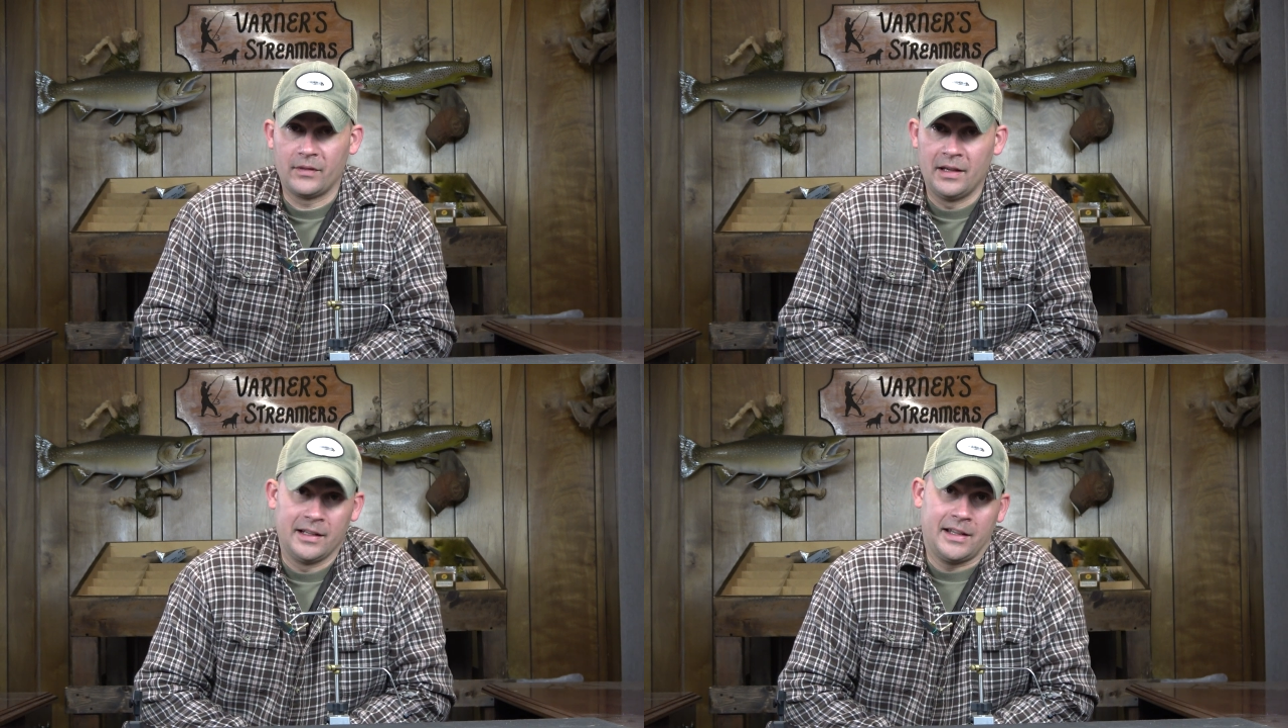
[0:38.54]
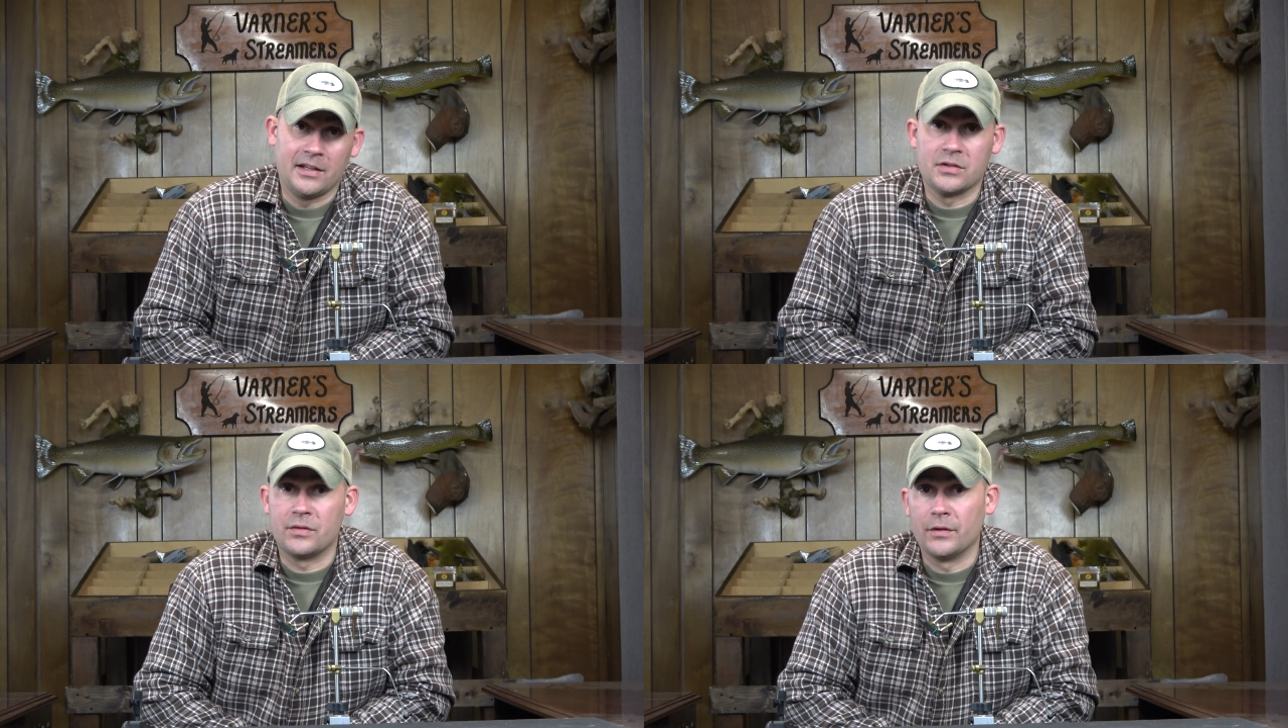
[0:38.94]
And it
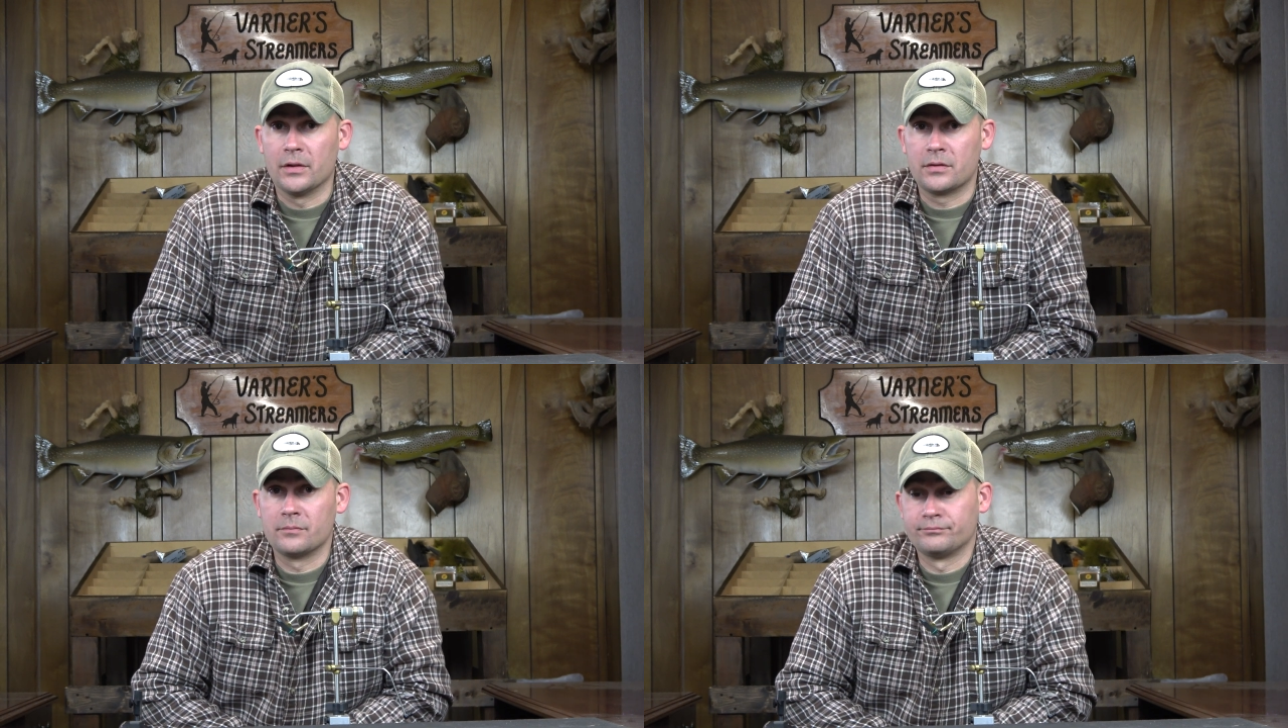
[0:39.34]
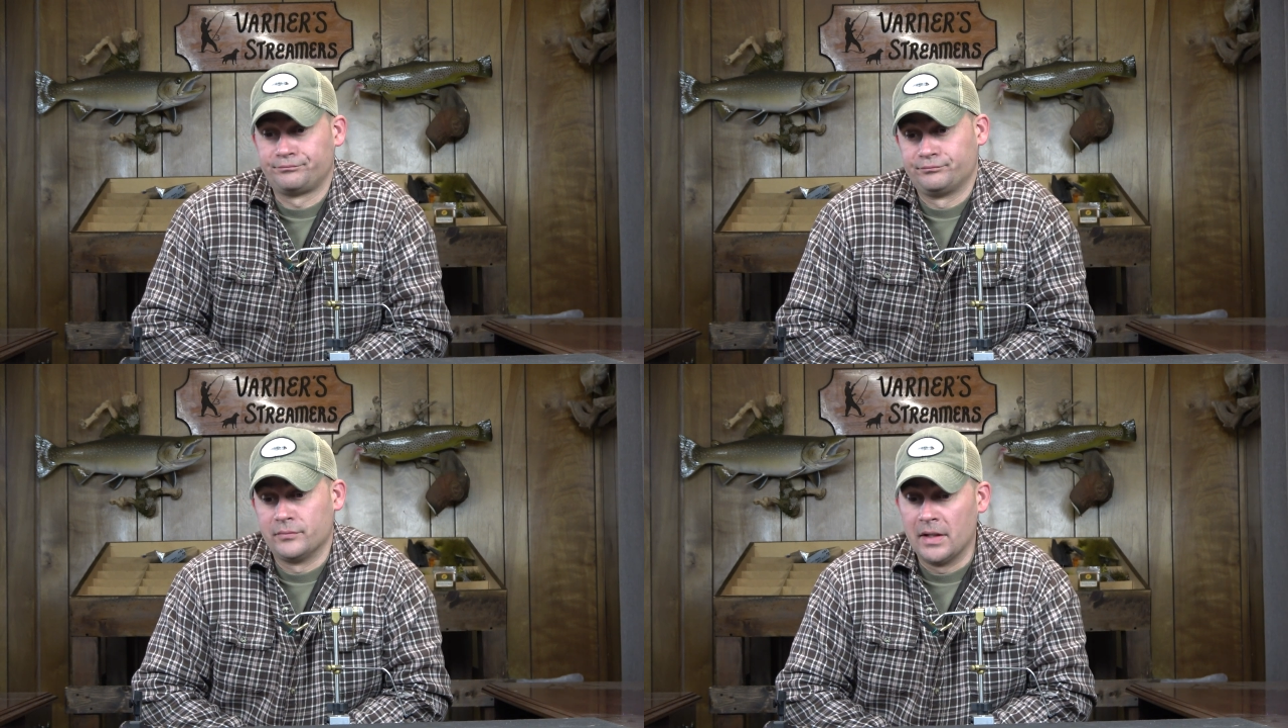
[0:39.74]
catches fish.
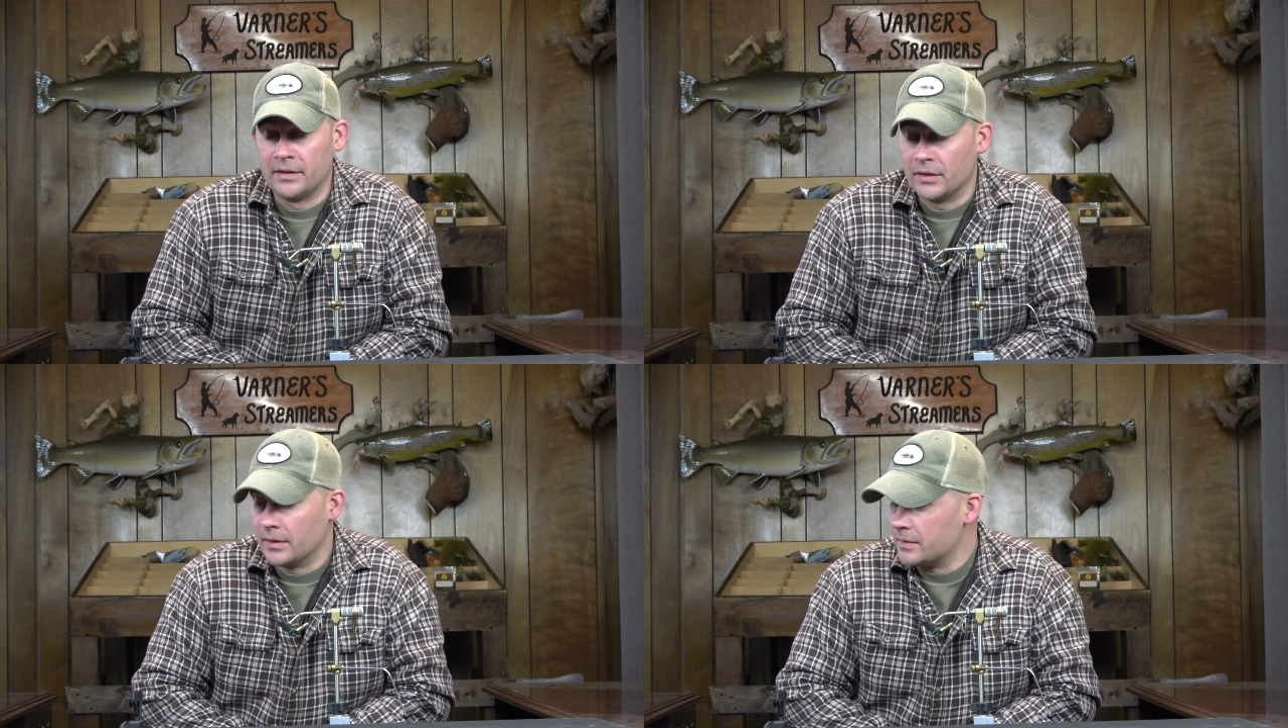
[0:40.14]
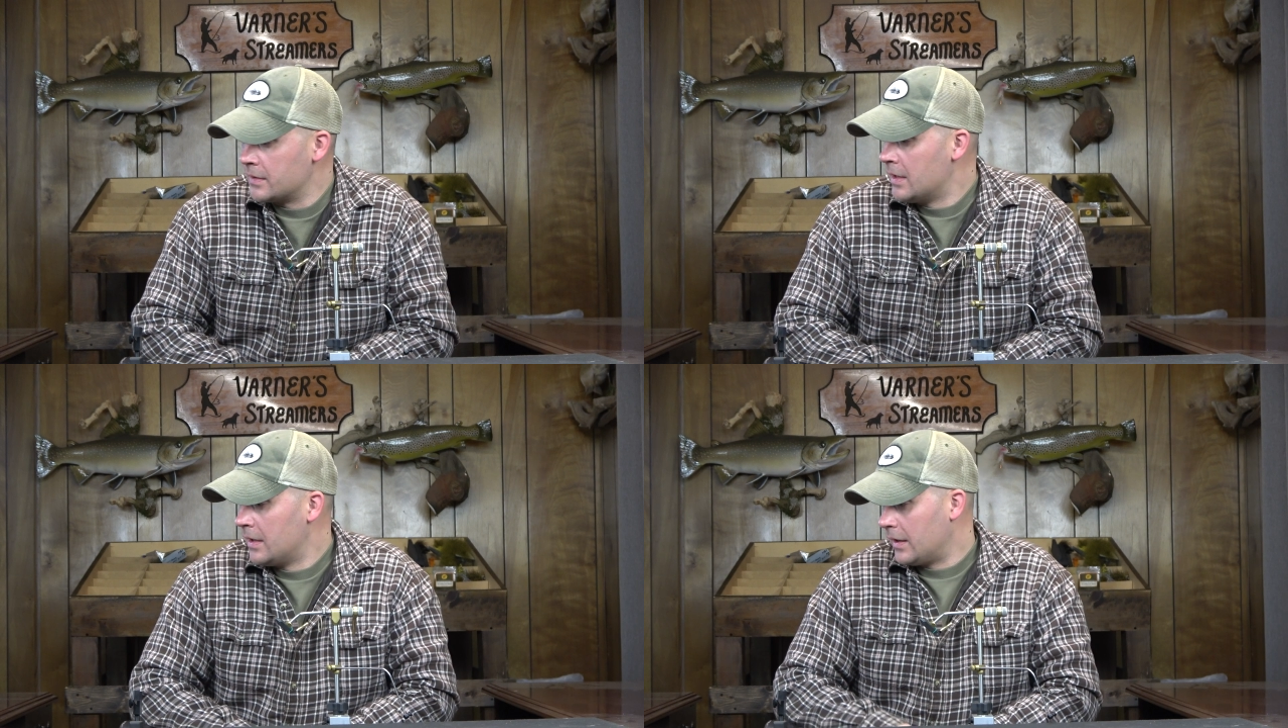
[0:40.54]
It does.